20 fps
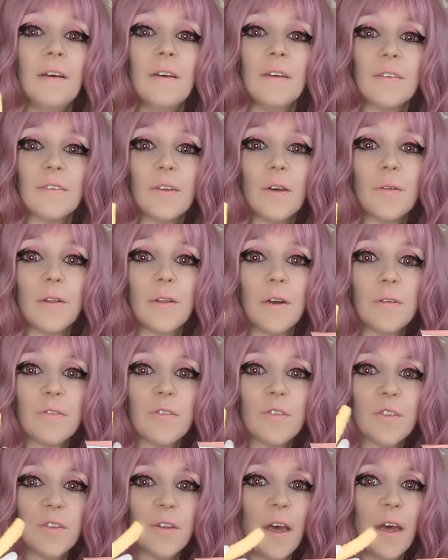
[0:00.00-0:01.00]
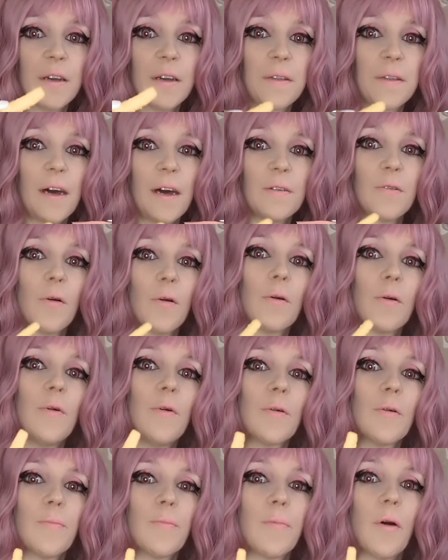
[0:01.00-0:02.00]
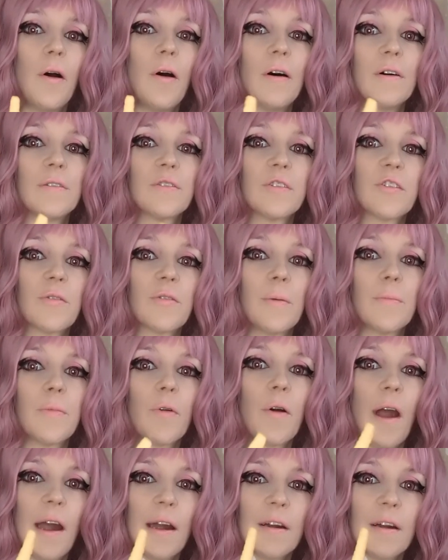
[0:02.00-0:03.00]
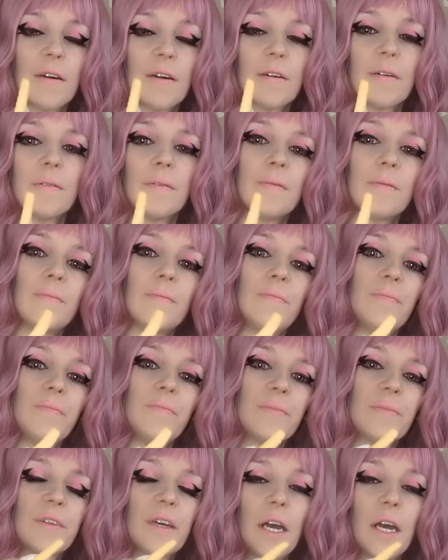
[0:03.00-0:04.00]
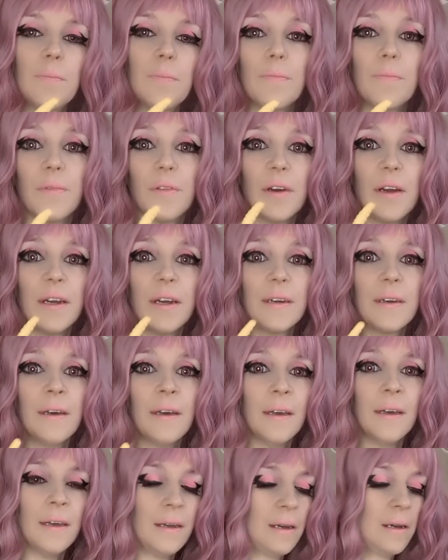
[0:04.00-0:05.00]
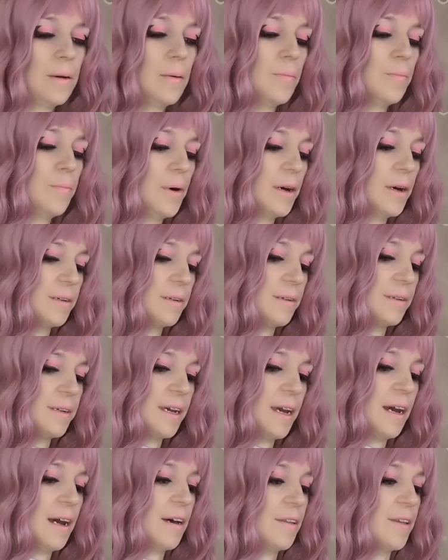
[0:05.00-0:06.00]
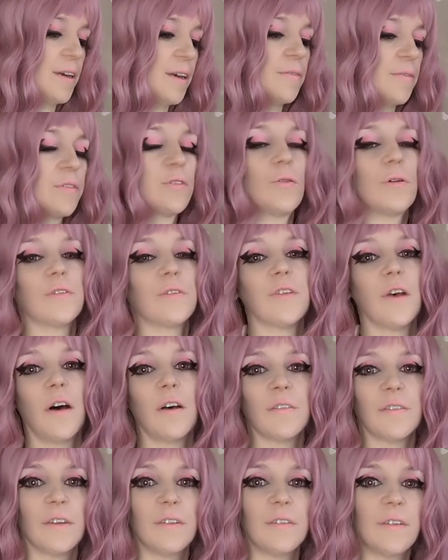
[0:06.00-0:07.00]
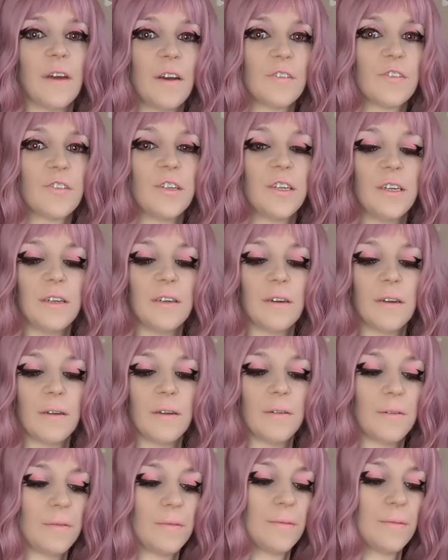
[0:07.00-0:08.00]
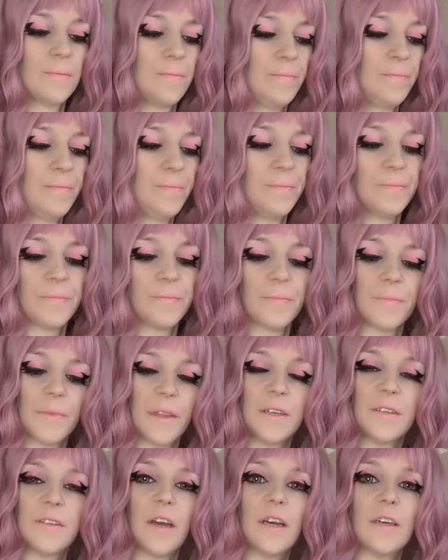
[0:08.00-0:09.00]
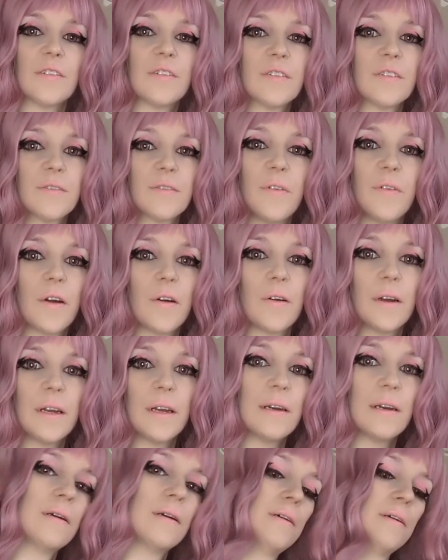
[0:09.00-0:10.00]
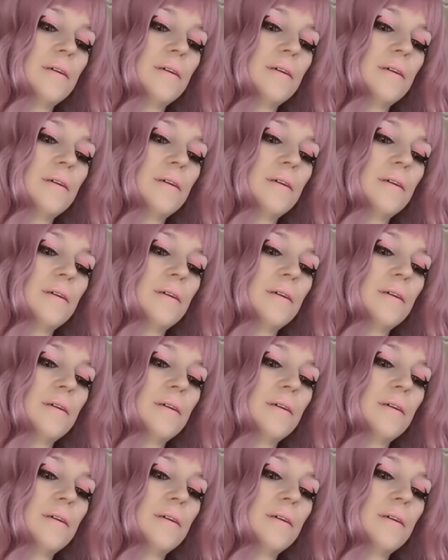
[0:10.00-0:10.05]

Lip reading: So they're just like that normal prawn shrimp cracker type thing. But yeah, they have soy sauce and dashi, and they taste very